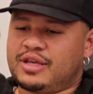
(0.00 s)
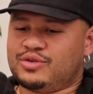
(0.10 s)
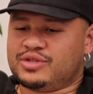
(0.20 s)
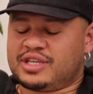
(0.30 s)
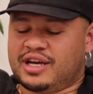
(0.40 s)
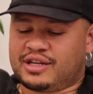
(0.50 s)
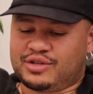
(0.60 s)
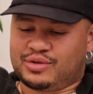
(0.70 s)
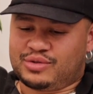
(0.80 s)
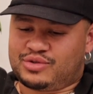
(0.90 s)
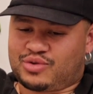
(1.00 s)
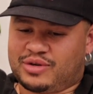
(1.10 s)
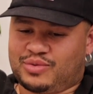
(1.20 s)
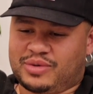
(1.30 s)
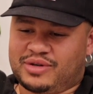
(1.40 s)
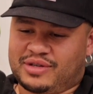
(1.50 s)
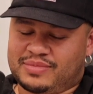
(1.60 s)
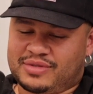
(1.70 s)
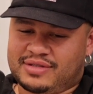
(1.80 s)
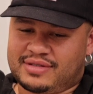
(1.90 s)
there was a young dude, Trill
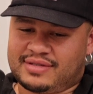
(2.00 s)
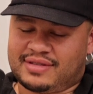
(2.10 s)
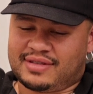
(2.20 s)
Williams.